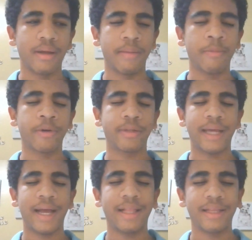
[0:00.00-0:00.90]

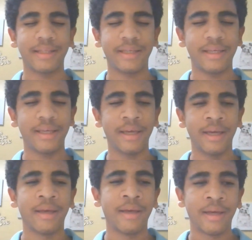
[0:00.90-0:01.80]
immorality
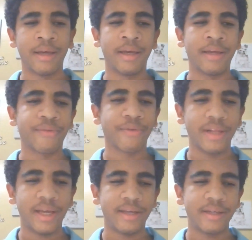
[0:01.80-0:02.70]
in
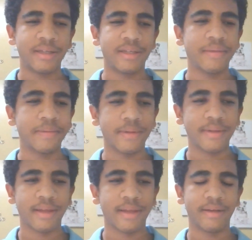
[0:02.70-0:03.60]
relationships
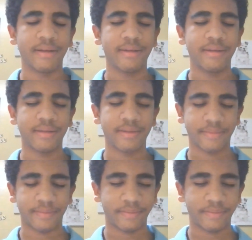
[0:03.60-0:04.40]
with others,